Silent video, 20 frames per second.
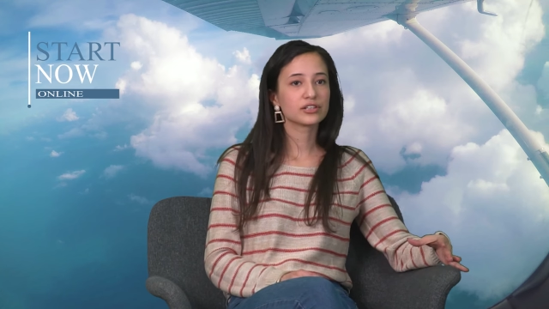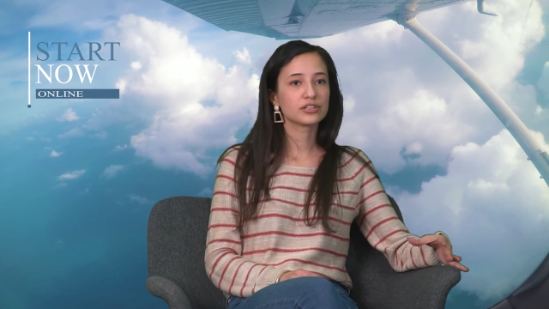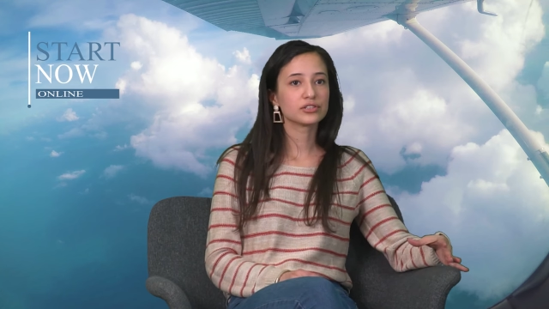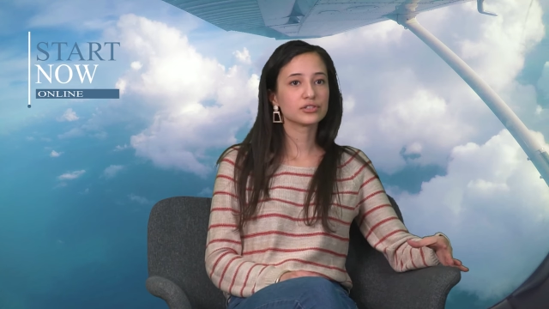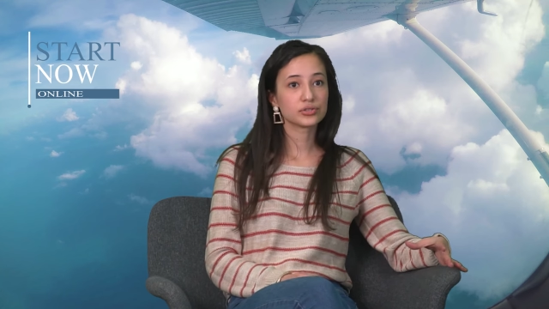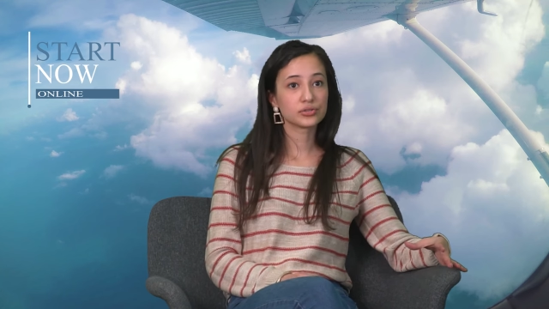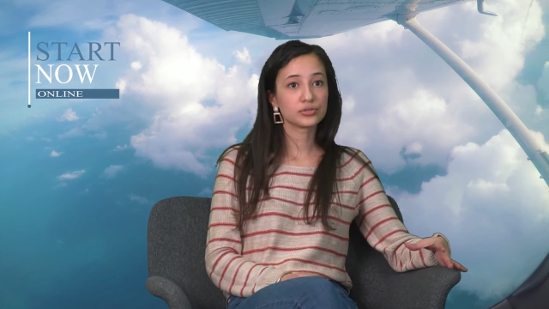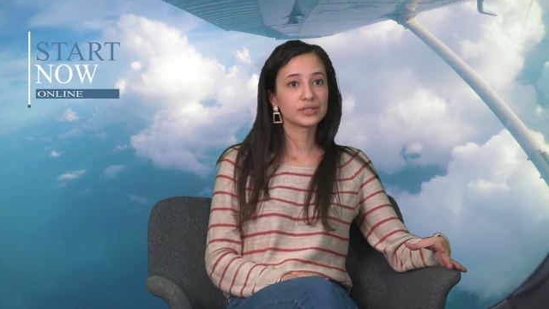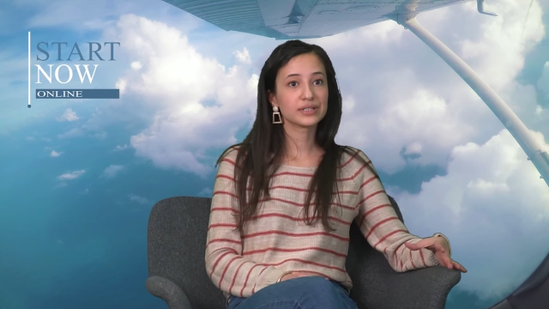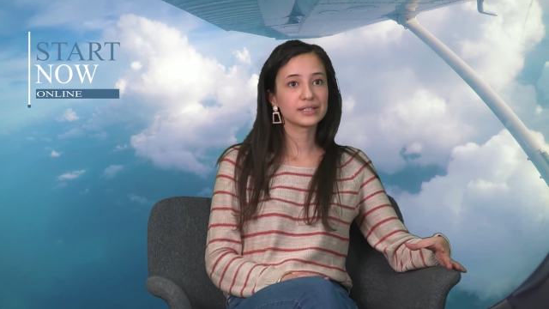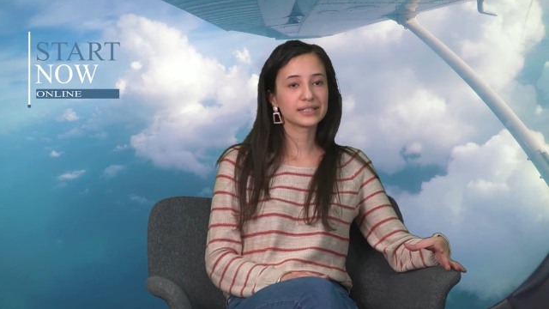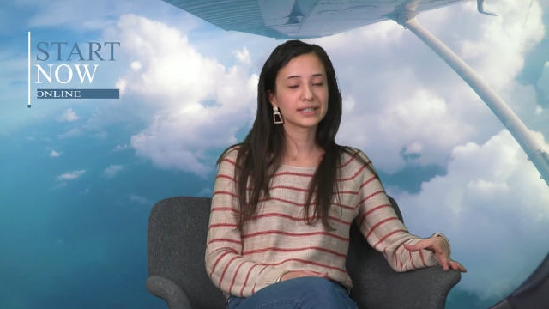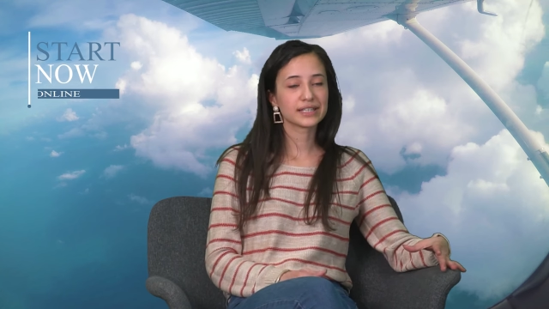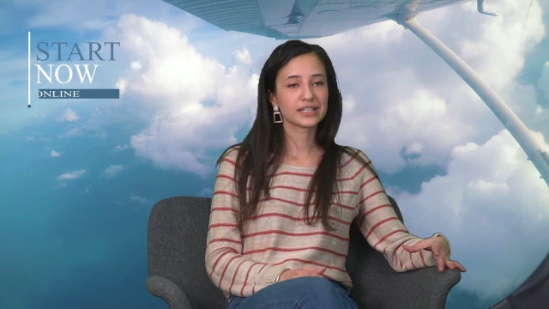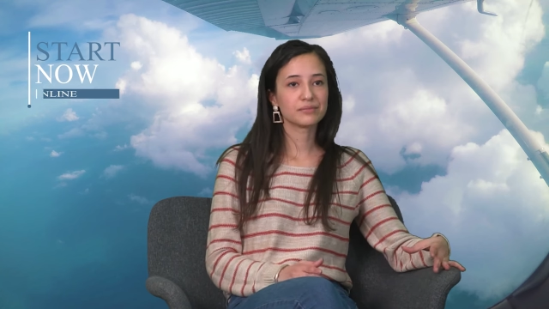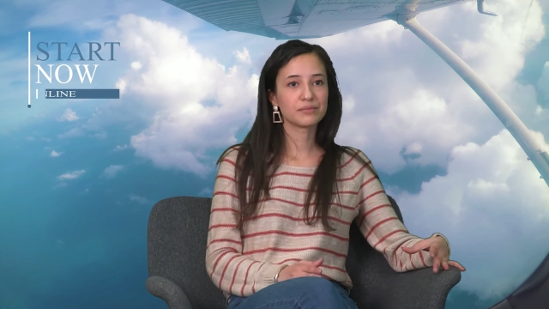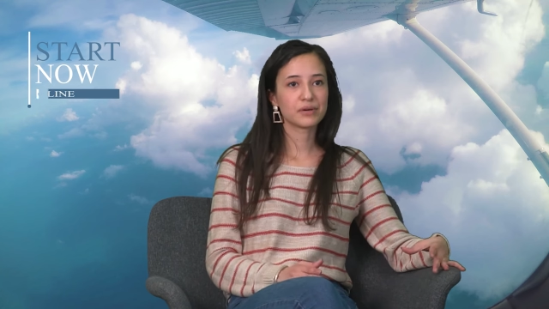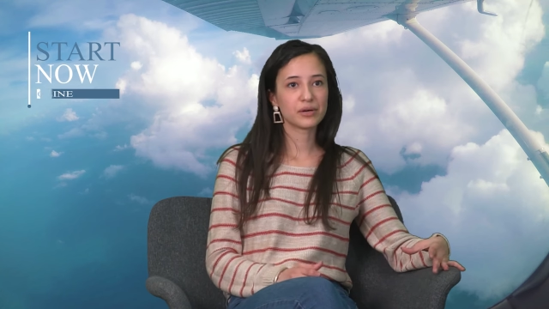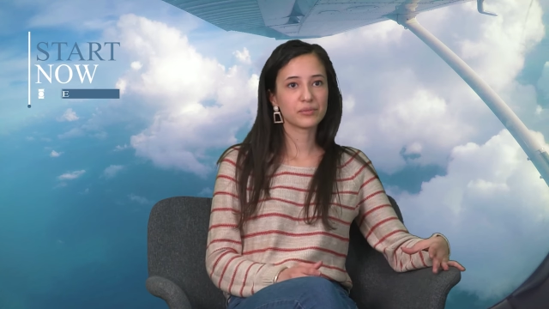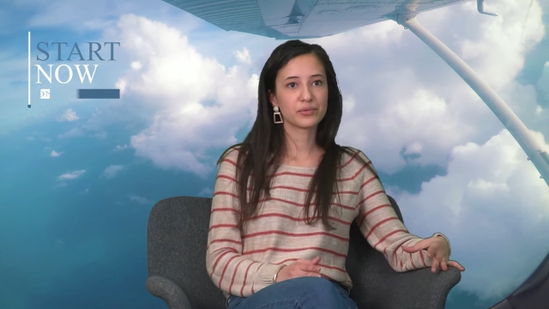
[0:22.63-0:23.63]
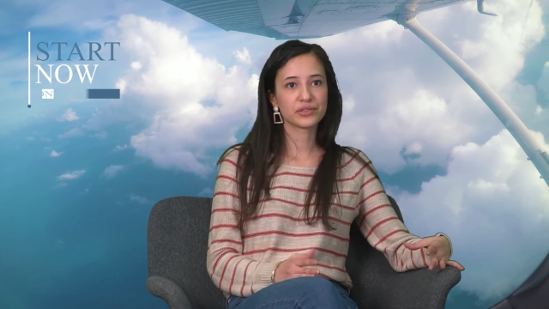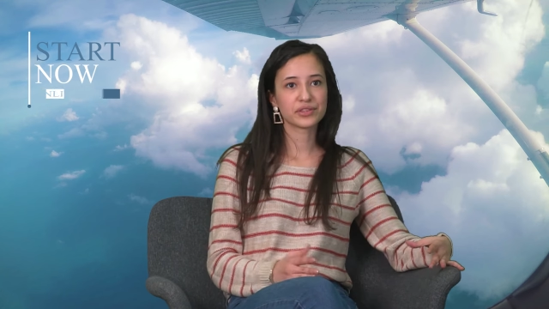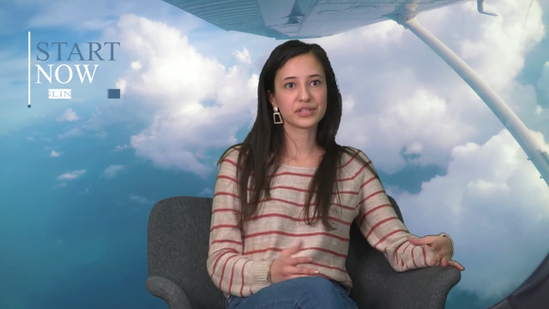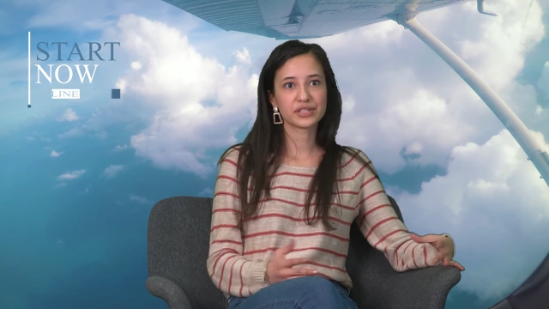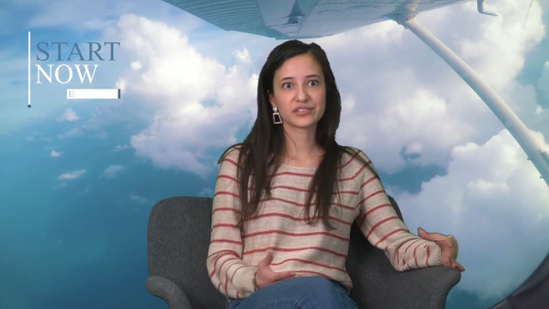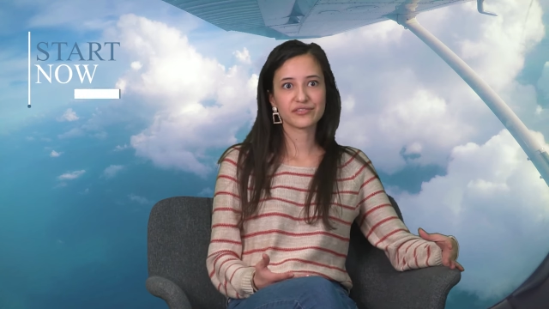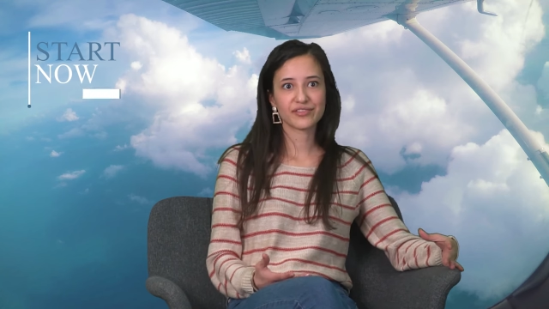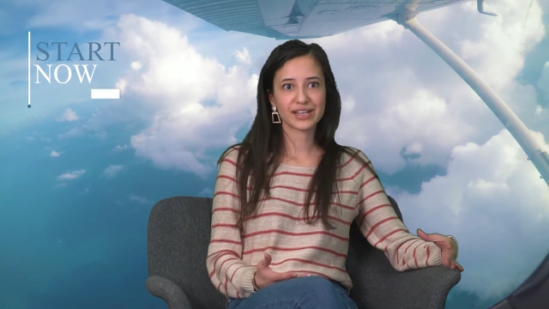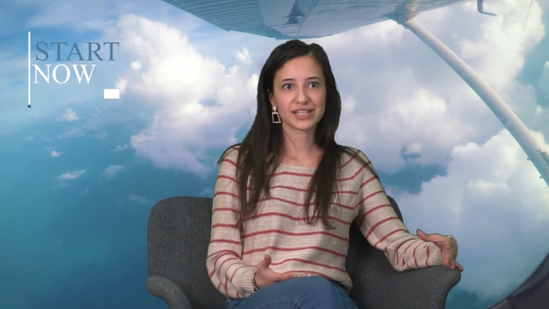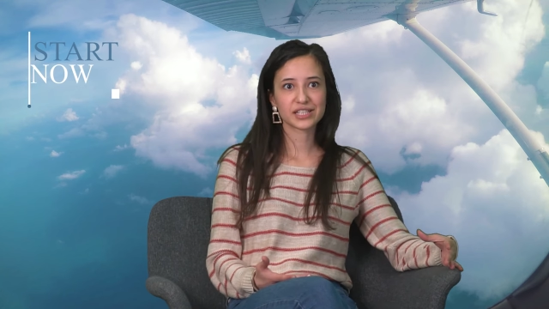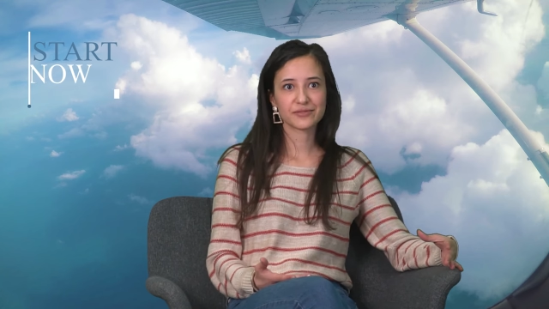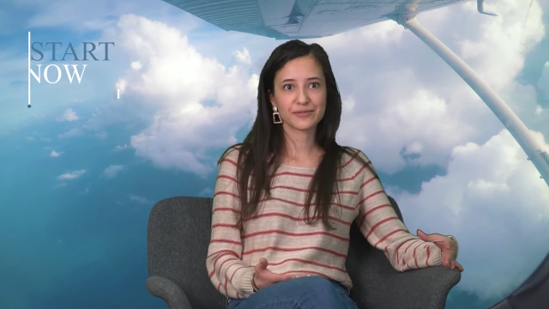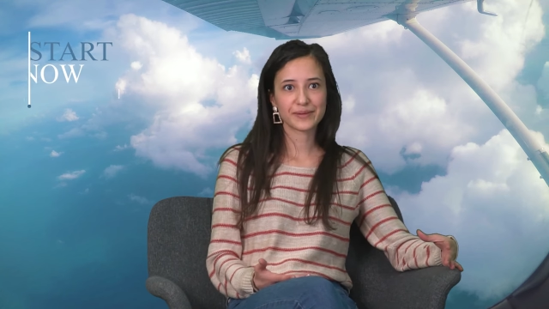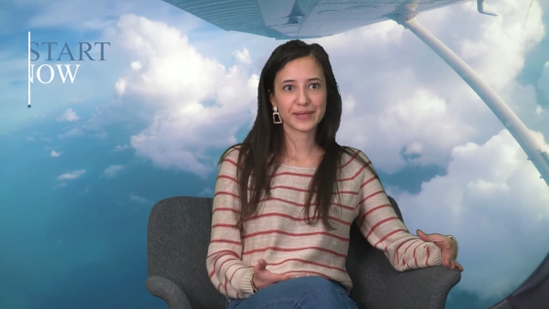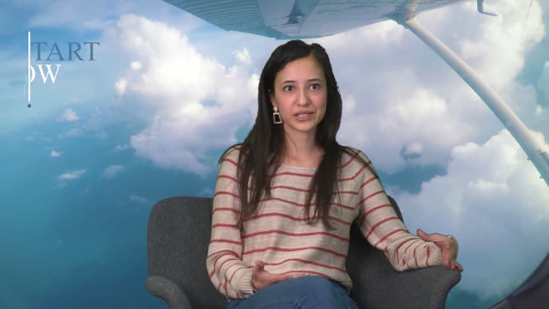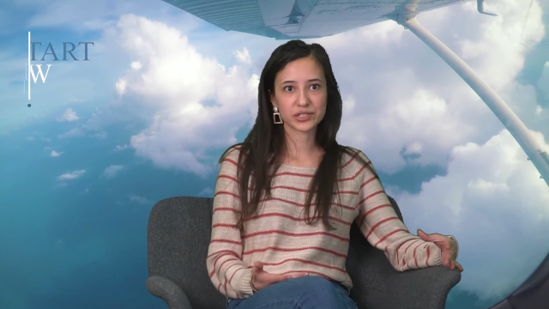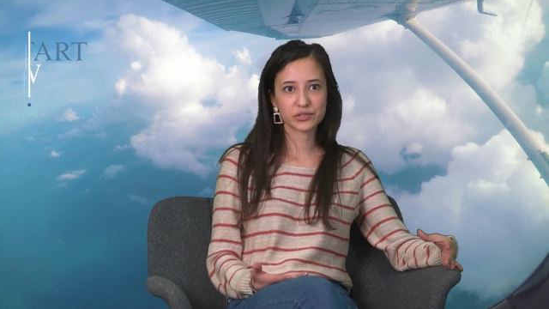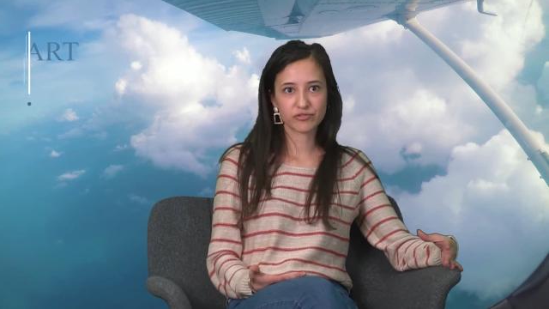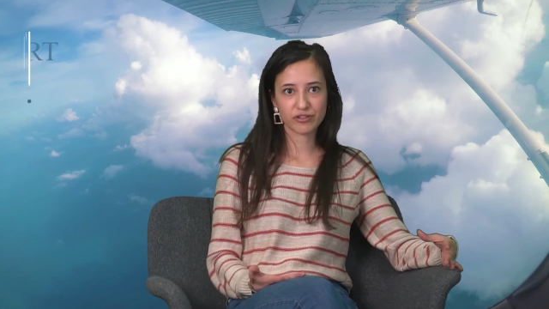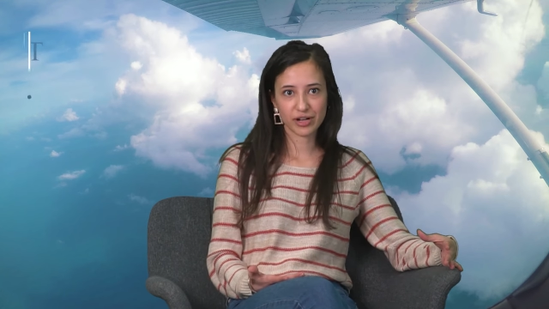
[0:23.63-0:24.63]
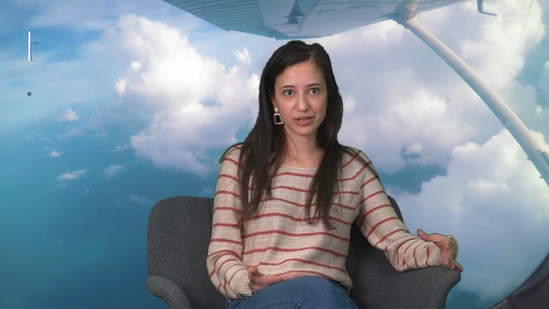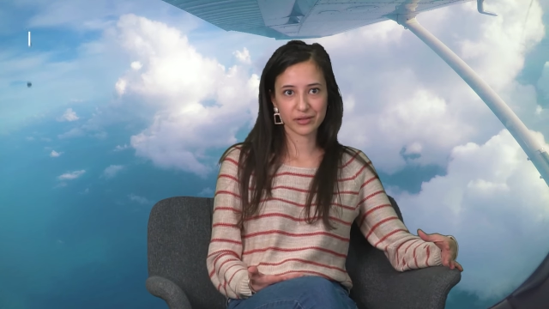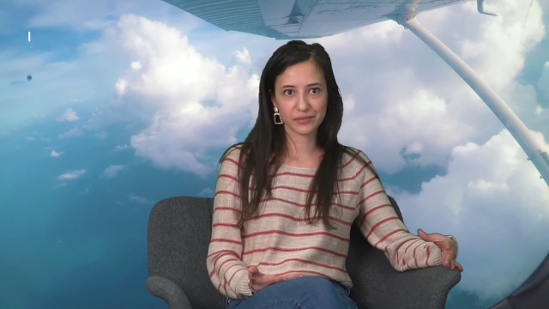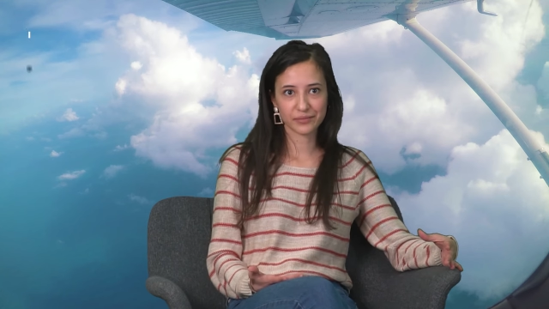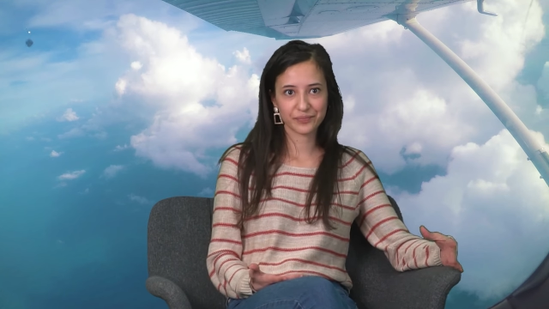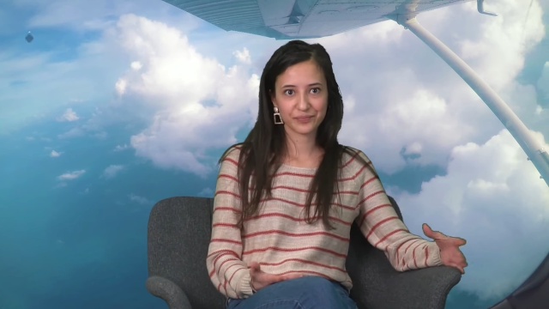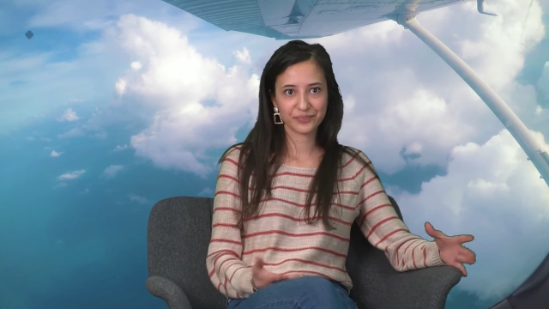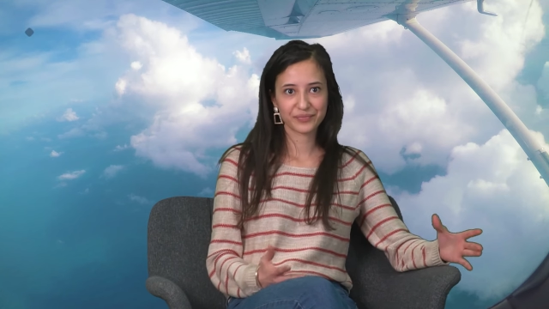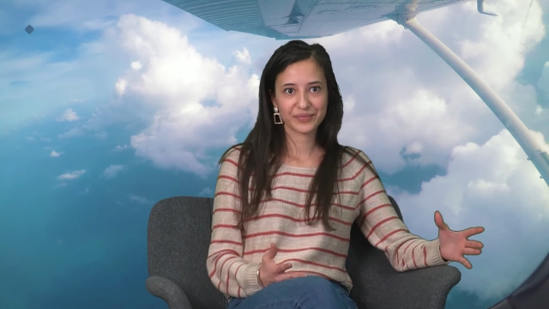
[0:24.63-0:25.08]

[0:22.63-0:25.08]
duty to keep up with this fast-paced realm.